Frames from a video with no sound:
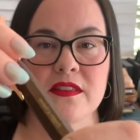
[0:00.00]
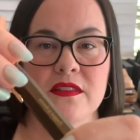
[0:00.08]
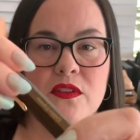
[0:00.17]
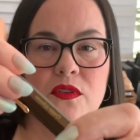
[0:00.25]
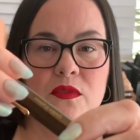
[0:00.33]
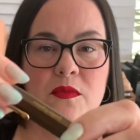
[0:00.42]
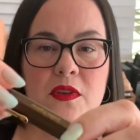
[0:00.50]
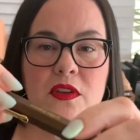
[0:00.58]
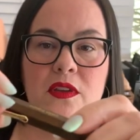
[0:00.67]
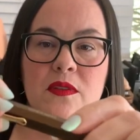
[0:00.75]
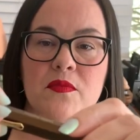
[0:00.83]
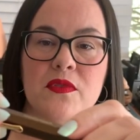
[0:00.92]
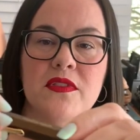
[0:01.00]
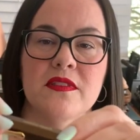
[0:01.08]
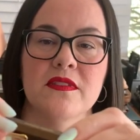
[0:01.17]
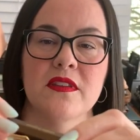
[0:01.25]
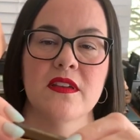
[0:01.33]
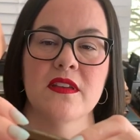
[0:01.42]
So let me go ahead and put
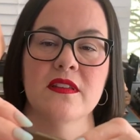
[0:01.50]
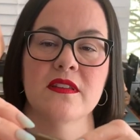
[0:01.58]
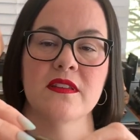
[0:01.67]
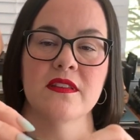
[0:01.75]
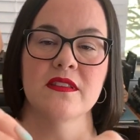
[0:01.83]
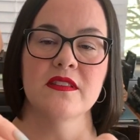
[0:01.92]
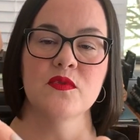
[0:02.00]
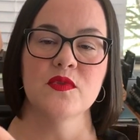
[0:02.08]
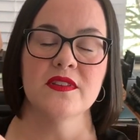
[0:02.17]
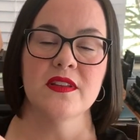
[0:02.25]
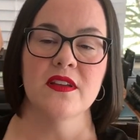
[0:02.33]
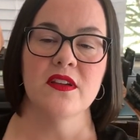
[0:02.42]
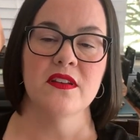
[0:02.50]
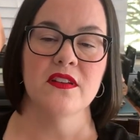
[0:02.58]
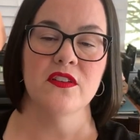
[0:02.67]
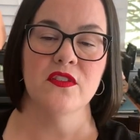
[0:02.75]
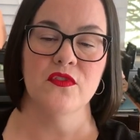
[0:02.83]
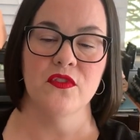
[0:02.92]
this on, and this will stay on
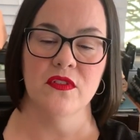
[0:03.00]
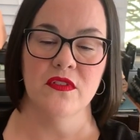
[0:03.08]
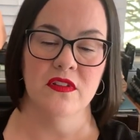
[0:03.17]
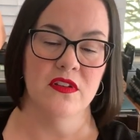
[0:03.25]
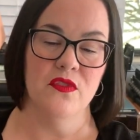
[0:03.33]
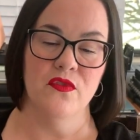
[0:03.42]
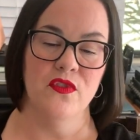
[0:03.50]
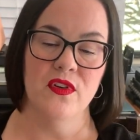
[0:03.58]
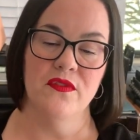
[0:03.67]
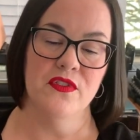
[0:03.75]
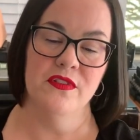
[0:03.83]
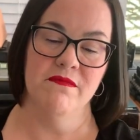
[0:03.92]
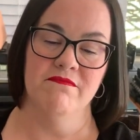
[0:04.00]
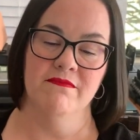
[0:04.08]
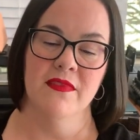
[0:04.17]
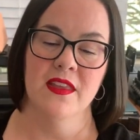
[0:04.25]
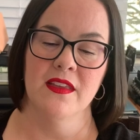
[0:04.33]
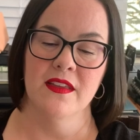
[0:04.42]
here for, you know, forever,
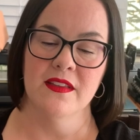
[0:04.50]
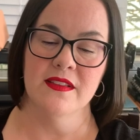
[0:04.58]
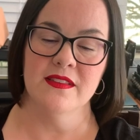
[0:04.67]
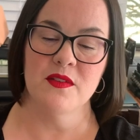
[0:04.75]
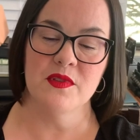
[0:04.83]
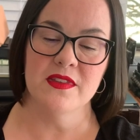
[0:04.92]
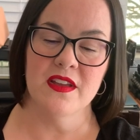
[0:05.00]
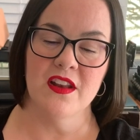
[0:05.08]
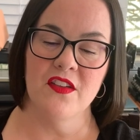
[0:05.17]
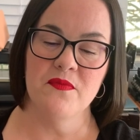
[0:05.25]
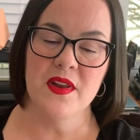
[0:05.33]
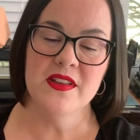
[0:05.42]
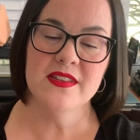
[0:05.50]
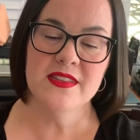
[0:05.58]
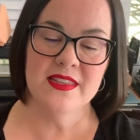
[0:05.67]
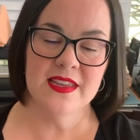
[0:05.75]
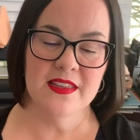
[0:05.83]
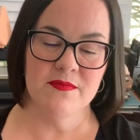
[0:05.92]
because I won't take it off. But I just
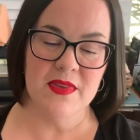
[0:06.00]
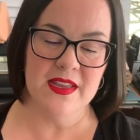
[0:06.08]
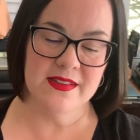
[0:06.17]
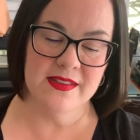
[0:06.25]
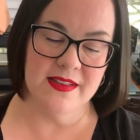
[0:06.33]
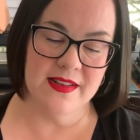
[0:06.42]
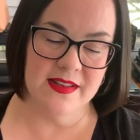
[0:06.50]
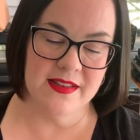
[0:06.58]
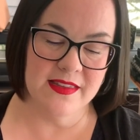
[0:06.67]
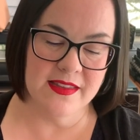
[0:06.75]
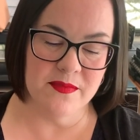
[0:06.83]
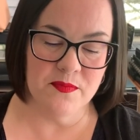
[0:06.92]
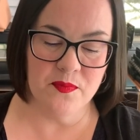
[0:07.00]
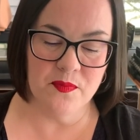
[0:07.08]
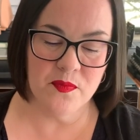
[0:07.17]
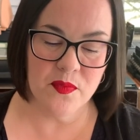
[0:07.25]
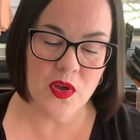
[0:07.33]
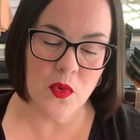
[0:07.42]
think it makes it, the
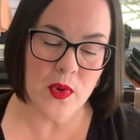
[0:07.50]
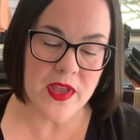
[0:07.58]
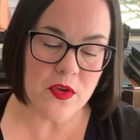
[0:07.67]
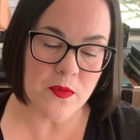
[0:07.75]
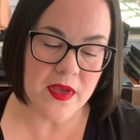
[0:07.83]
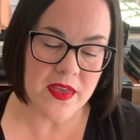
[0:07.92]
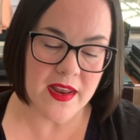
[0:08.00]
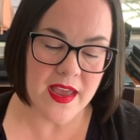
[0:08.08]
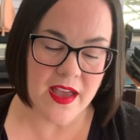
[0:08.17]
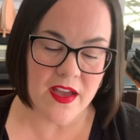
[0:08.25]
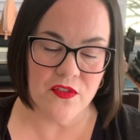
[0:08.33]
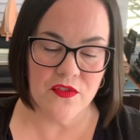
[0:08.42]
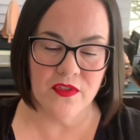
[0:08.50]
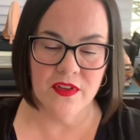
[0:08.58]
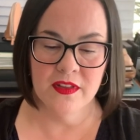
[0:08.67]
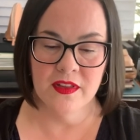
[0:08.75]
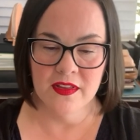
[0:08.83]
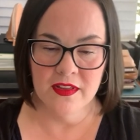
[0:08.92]
Kaweco pen, have
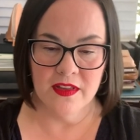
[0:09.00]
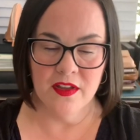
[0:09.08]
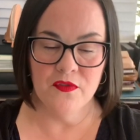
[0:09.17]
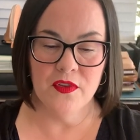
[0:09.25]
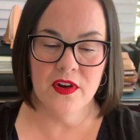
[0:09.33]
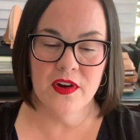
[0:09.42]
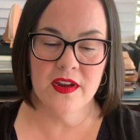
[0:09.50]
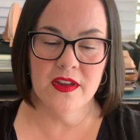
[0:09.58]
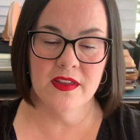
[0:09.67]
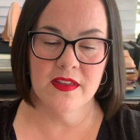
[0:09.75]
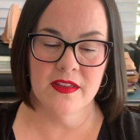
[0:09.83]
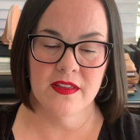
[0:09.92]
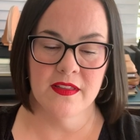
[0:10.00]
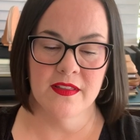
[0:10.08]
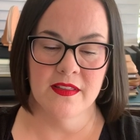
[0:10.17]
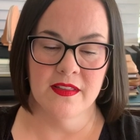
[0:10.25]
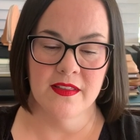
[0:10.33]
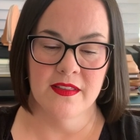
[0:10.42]
a very
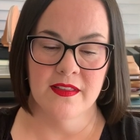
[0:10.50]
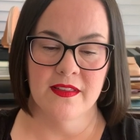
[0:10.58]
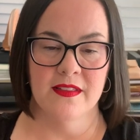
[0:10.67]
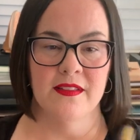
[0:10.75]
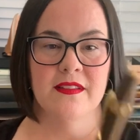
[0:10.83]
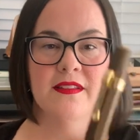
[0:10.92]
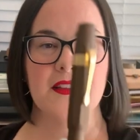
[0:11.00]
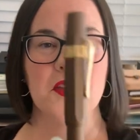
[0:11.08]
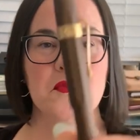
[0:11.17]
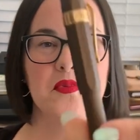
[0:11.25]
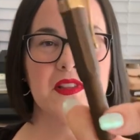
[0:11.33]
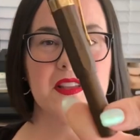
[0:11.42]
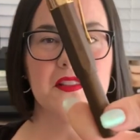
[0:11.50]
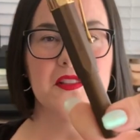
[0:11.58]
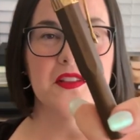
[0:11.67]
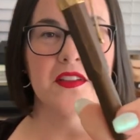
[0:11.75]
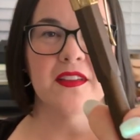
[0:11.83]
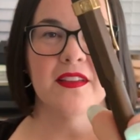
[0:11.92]
complete
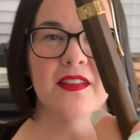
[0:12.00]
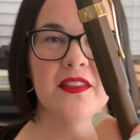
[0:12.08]
look.